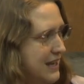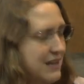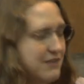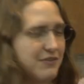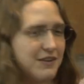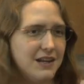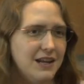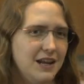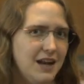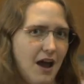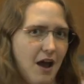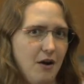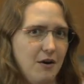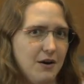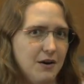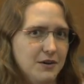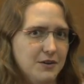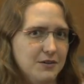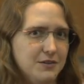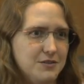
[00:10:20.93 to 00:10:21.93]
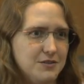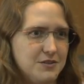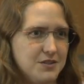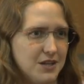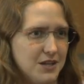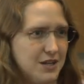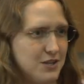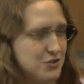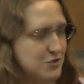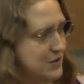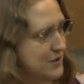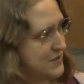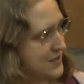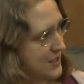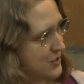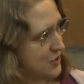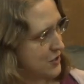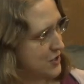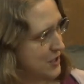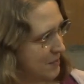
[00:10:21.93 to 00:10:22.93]
Even in our own History of
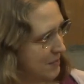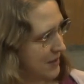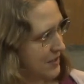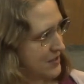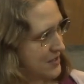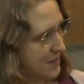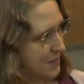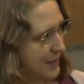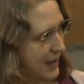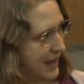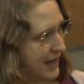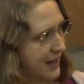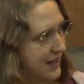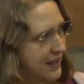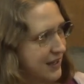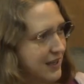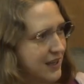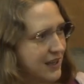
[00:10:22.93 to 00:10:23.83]
Censorship exhibit,